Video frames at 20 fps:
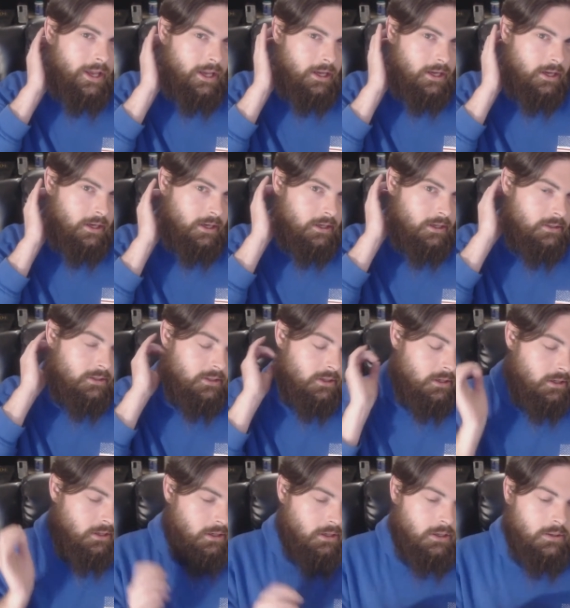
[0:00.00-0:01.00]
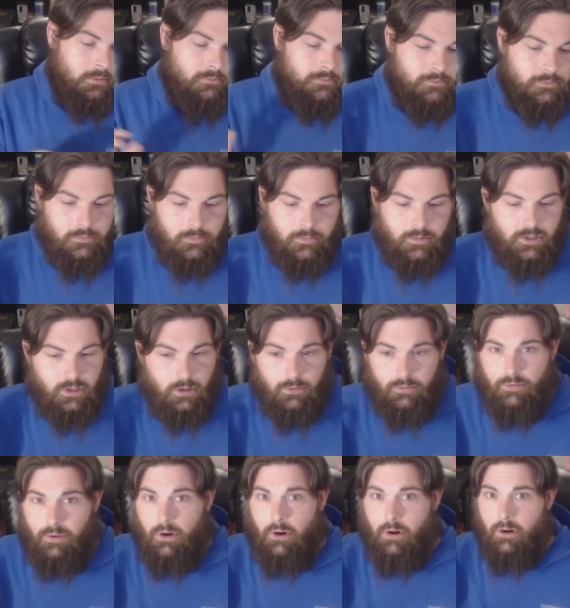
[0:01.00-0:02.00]
And um, so
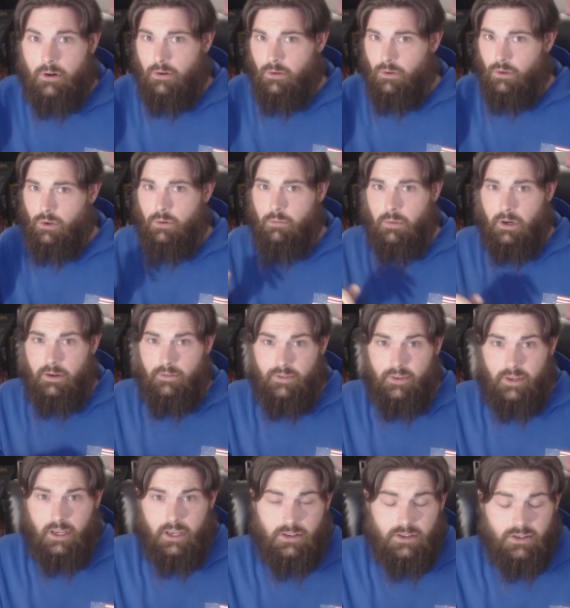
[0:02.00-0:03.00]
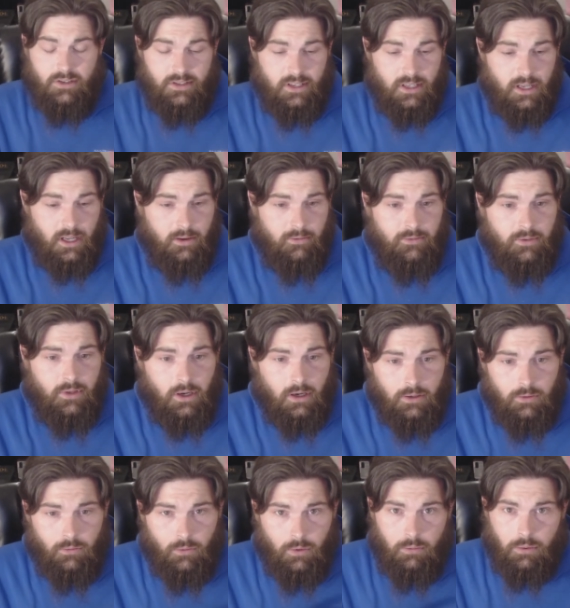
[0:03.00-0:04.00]
far, little modifications that I've
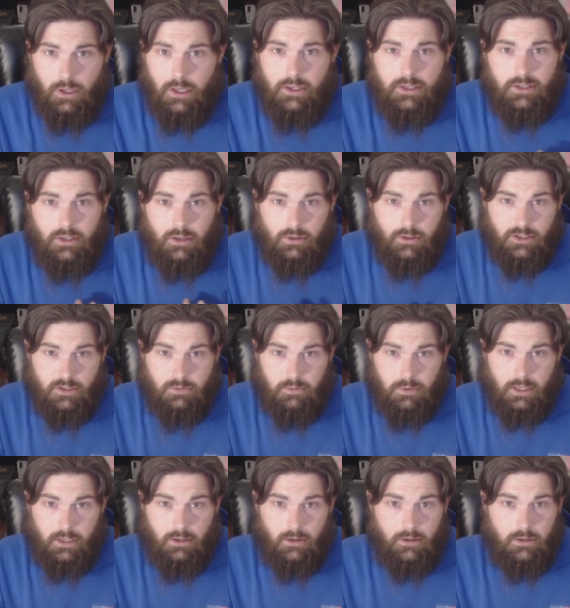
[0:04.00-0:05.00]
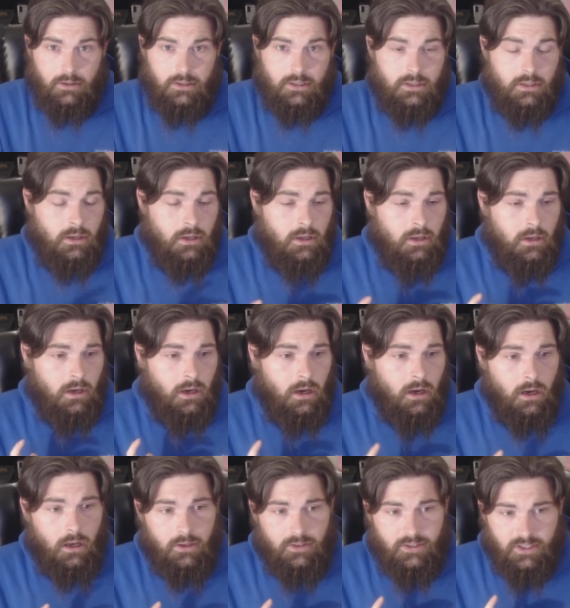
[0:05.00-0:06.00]
done. Replaced all the speakers.
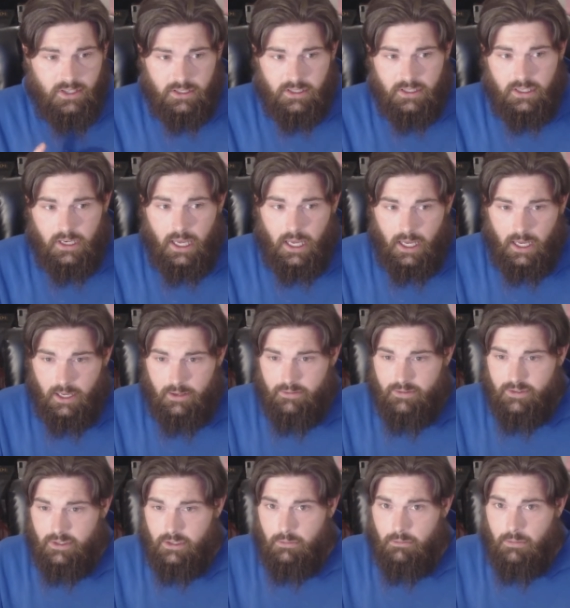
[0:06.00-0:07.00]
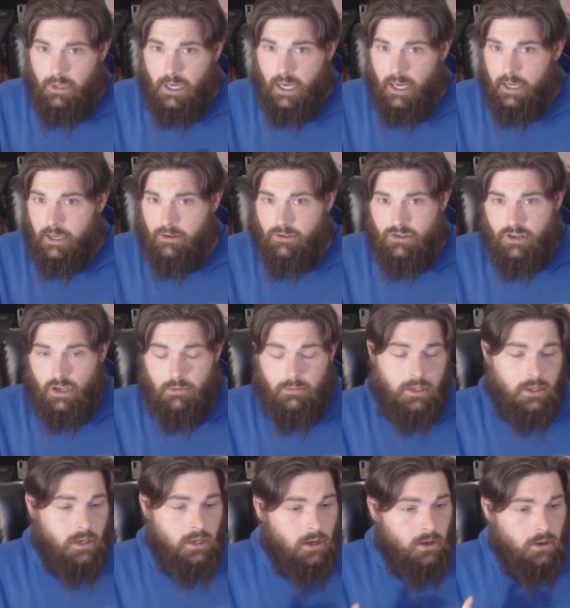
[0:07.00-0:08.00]
Uh, six and a halfs in the back,
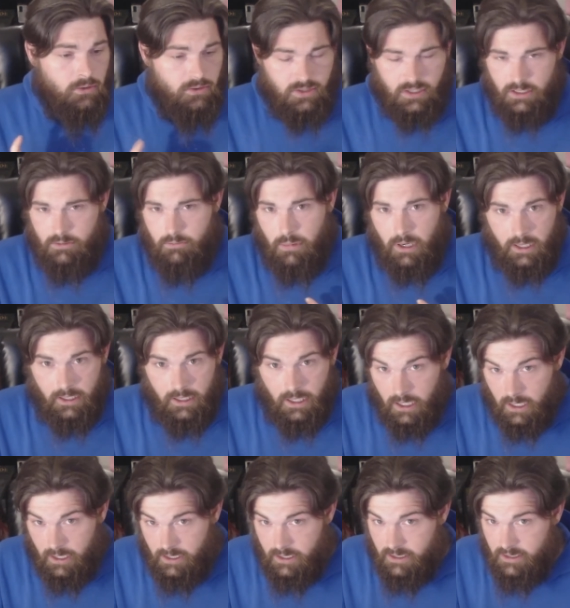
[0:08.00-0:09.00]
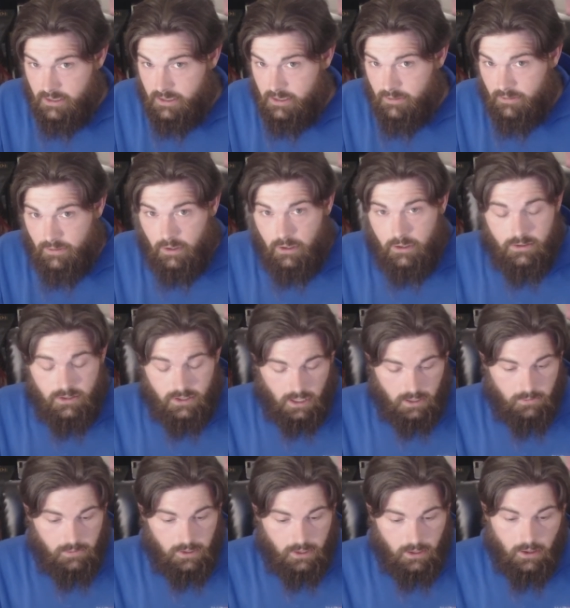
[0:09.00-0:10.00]
JBL. Six by nines in the front,
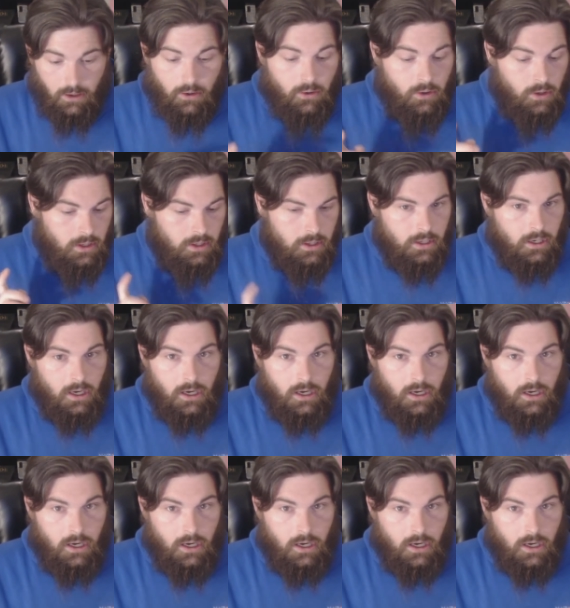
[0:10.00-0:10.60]
JBL.